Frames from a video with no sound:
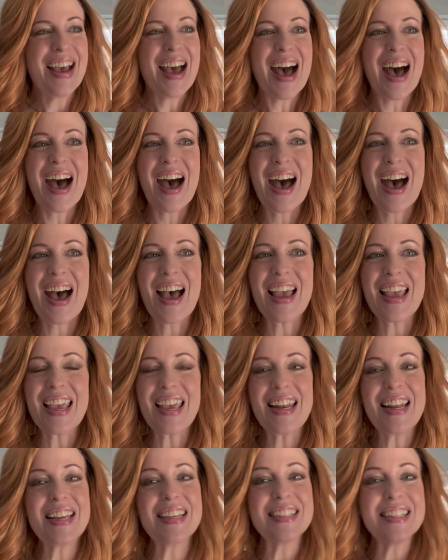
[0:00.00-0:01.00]

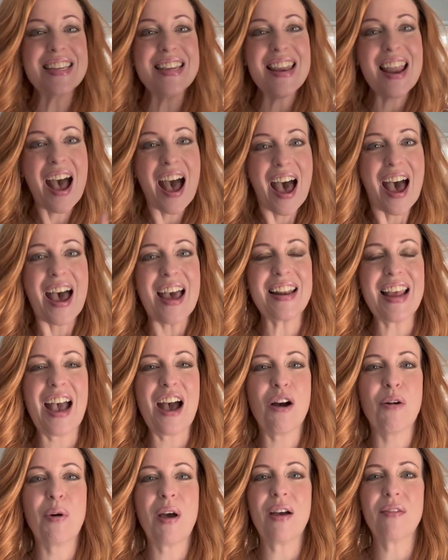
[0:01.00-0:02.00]
It is not,
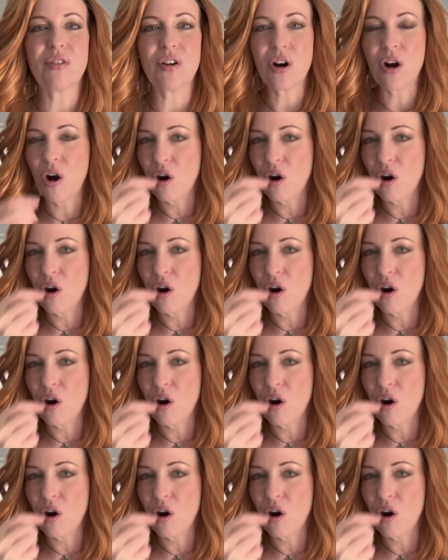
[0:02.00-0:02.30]
however,